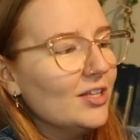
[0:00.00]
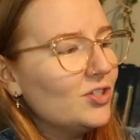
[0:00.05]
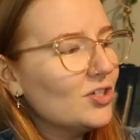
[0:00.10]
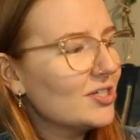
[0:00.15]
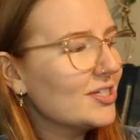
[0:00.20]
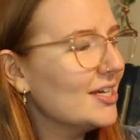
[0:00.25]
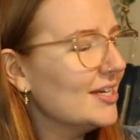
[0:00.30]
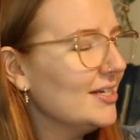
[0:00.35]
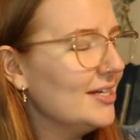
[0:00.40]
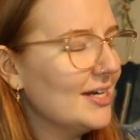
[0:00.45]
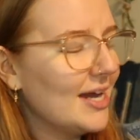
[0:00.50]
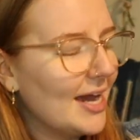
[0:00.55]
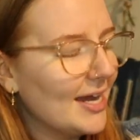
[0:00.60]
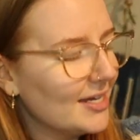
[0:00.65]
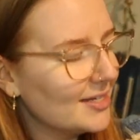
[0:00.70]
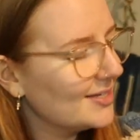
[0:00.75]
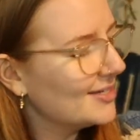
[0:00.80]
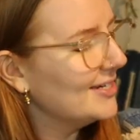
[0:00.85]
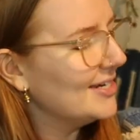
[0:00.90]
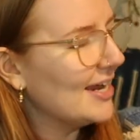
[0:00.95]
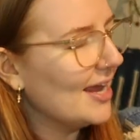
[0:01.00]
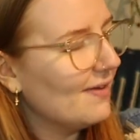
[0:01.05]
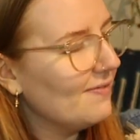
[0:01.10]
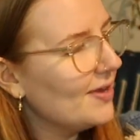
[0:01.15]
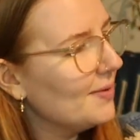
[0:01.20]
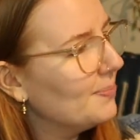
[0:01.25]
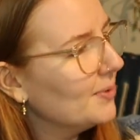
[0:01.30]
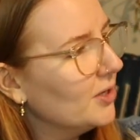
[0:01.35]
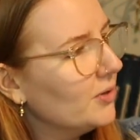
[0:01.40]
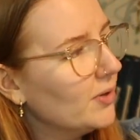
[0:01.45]
It's just a nice
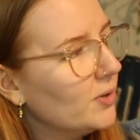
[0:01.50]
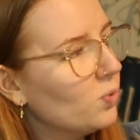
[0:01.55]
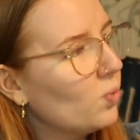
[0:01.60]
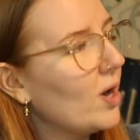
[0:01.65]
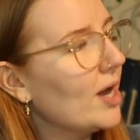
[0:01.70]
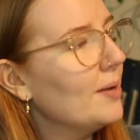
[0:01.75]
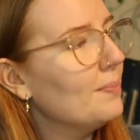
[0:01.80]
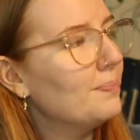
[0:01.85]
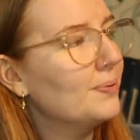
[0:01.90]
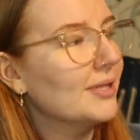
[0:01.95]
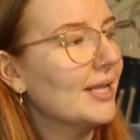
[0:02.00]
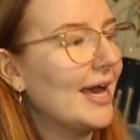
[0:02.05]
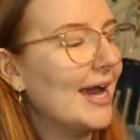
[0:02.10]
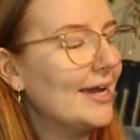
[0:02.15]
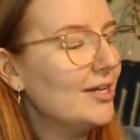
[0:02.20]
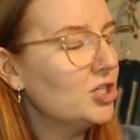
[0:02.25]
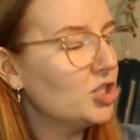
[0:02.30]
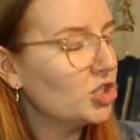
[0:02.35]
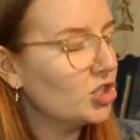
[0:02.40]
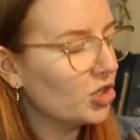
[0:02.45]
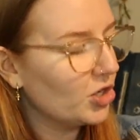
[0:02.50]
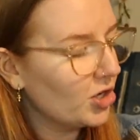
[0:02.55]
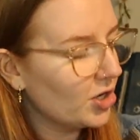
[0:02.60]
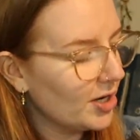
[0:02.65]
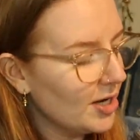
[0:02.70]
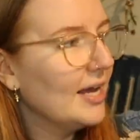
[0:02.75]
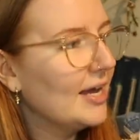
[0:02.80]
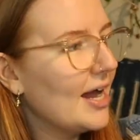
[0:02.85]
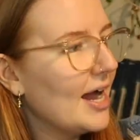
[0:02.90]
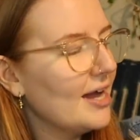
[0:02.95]
navy blue and white plaid
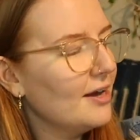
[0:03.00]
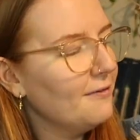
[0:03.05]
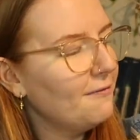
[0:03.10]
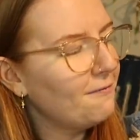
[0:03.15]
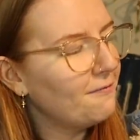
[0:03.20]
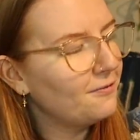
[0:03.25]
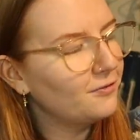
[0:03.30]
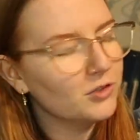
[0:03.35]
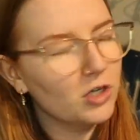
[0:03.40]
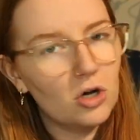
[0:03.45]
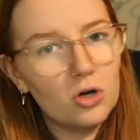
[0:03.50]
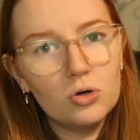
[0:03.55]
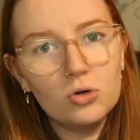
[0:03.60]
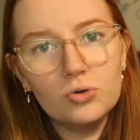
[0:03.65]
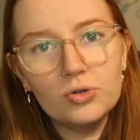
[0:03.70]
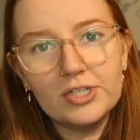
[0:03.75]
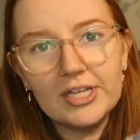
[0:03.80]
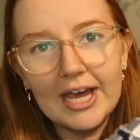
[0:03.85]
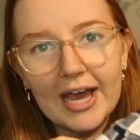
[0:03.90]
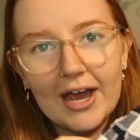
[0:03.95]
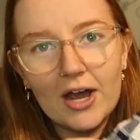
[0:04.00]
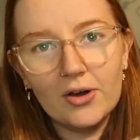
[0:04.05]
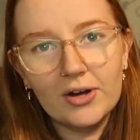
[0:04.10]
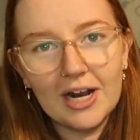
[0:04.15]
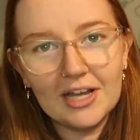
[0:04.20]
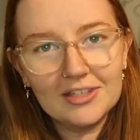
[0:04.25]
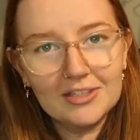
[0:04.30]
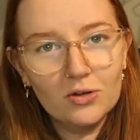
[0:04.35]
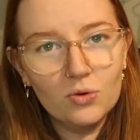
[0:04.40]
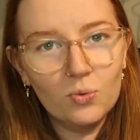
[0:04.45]
shirt. It kind of flows out
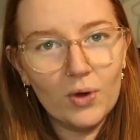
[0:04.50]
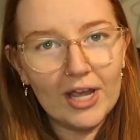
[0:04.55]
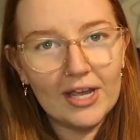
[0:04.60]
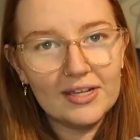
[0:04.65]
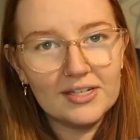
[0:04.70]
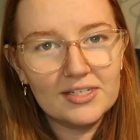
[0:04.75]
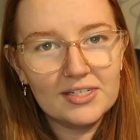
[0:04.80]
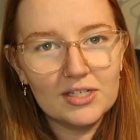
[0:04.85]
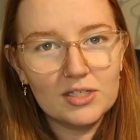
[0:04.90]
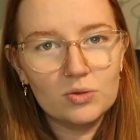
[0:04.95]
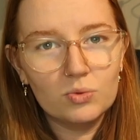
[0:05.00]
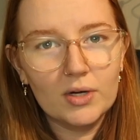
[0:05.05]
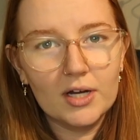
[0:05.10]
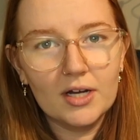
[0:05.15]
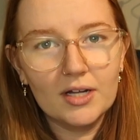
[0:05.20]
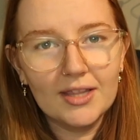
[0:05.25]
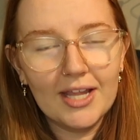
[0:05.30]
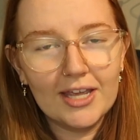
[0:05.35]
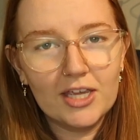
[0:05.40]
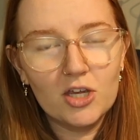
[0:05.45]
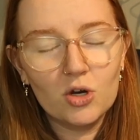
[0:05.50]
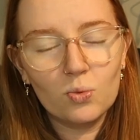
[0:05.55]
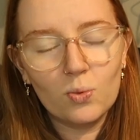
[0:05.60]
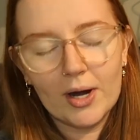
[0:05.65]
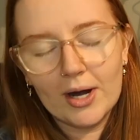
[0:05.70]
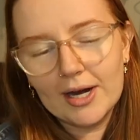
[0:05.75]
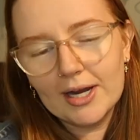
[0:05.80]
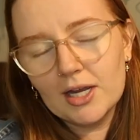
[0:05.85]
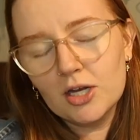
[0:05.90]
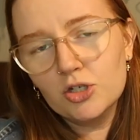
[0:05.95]
at the waist as well, like you're
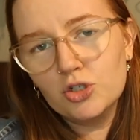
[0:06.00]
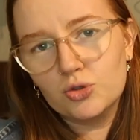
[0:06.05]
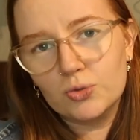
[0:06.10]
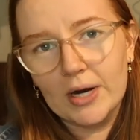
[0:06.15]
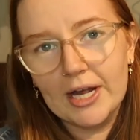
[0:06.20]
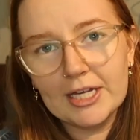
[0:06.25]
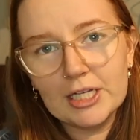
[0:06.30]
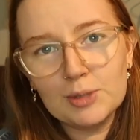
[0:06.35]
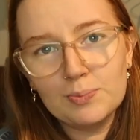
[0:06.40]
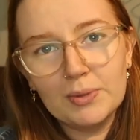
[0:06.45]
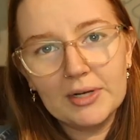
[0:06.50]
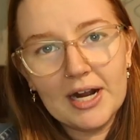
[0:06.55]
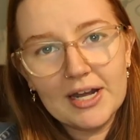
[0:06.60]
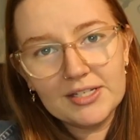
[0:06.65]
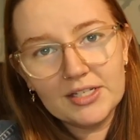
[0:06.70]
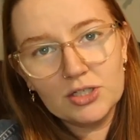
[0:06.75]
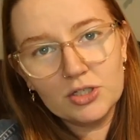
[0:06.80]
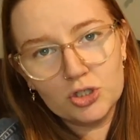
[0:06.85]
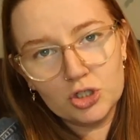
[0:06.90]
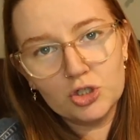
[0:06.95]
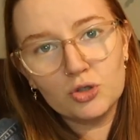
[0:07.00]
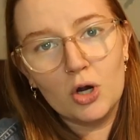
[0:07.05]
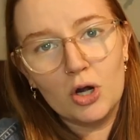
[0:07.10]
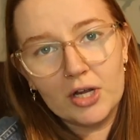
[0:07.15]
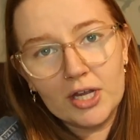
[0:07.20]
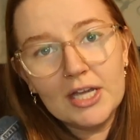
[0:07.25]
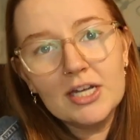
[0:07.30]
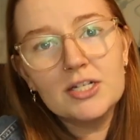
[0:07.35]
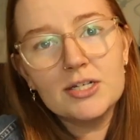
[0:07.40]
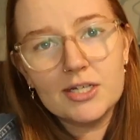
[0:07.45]
wearing a dress, but as a
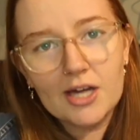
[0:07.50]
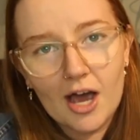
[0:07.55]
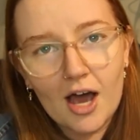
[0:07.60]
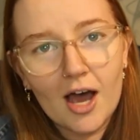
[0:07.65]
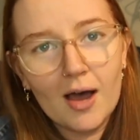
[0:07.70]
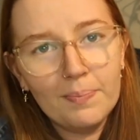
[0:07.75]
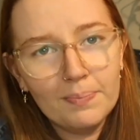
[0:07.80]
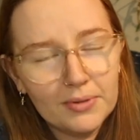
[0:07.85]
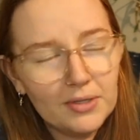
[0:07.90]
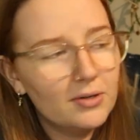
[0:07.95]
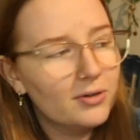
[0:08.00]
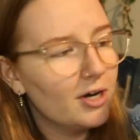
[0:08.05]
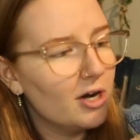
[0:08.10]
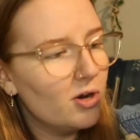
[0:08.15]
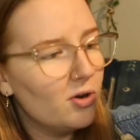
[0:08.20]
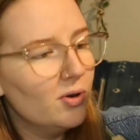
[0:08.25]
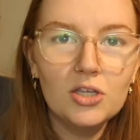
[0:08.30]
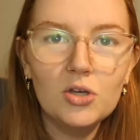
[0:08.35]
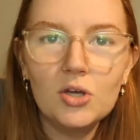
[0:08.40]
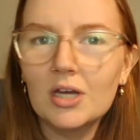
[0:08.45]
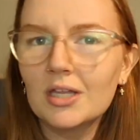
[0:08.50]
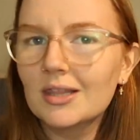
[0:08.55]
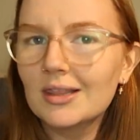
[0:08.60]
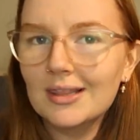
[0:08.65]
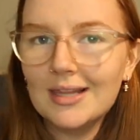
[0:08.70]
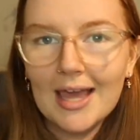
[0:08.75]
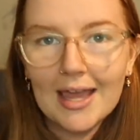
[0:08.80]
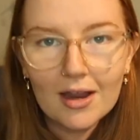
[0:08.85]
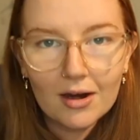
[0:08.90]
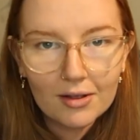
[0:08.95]
shrunken top, you know? You could
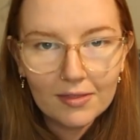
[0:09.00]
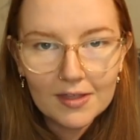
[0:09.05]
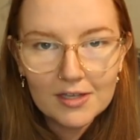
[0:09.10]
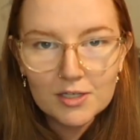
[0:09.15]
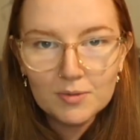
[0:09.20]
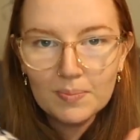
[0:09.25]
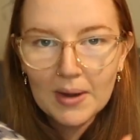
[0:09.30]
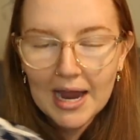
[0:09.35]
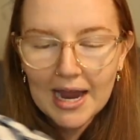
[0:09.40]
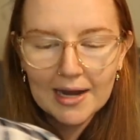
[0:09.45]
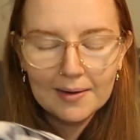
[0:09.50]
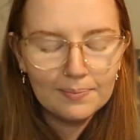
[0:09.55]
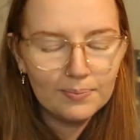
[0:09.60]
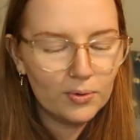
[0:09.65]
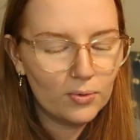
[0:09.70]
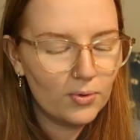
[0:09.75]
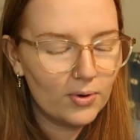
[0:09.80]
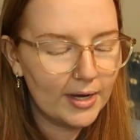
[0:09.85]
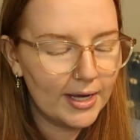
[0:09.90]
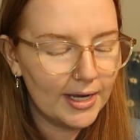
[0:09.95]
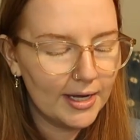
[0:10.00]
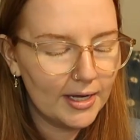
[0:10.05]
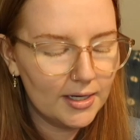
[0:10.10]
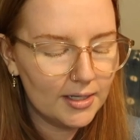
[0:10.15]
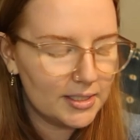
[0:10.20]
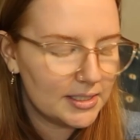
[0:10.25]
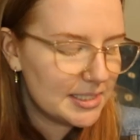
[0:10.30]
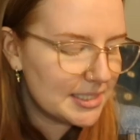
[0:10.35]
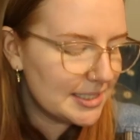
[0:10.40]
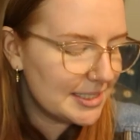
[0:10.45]
layer this bad
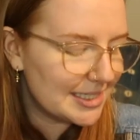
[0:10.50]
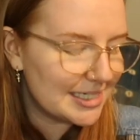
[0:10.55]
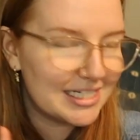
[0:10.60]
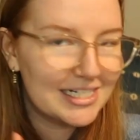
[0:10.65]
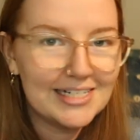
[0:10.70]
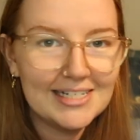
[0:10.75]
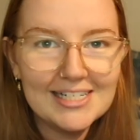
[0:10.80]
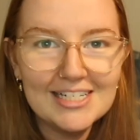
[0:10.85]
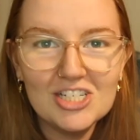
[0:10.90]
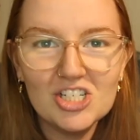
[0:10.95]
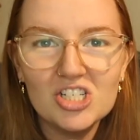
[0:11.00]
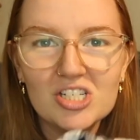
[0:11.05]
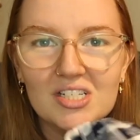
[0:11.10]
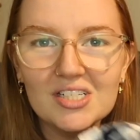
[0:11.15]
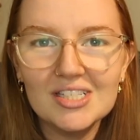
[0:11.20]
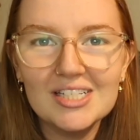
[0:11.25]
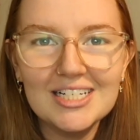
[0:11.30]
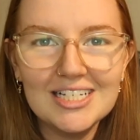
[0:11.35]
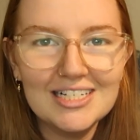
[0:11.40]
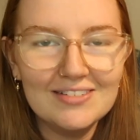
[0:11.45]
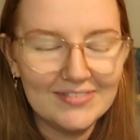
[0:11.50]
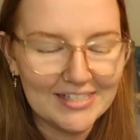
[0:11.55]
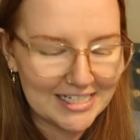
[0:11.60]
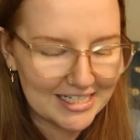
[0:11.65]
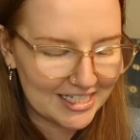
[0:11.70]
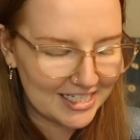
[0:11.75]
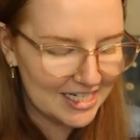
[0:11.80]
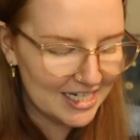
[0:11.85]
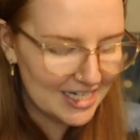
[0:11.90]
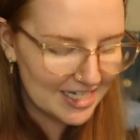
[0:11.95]
boy. Ugh, I just love
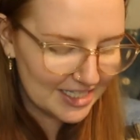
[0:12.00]
it.